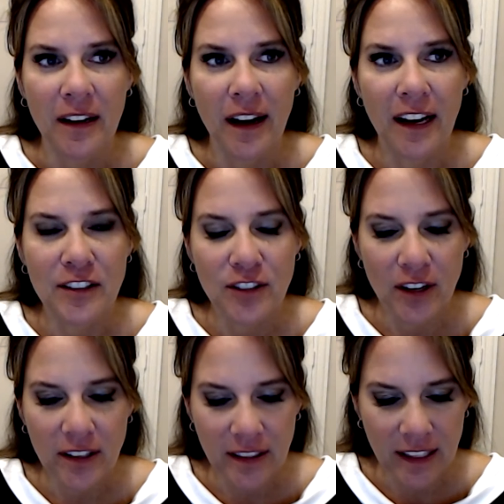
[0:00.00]
I
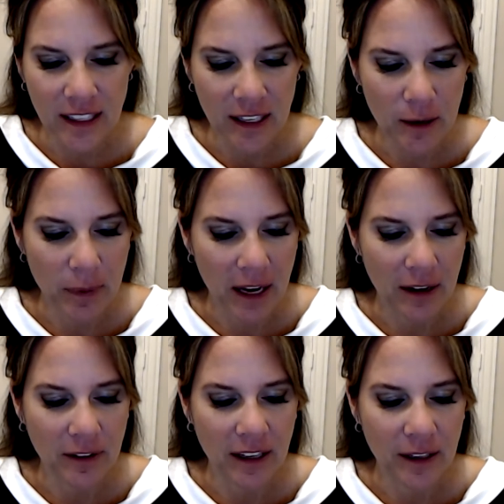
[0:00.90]
started thinking
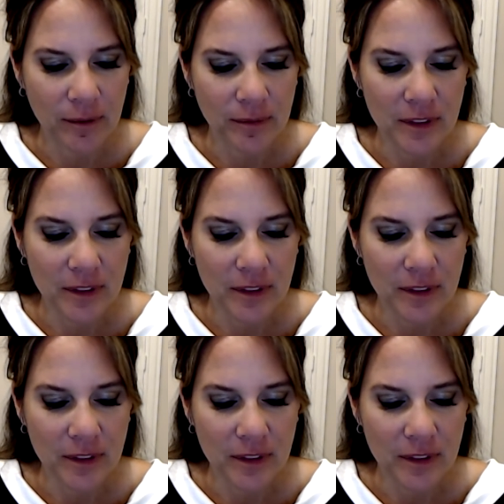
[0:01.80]
about um,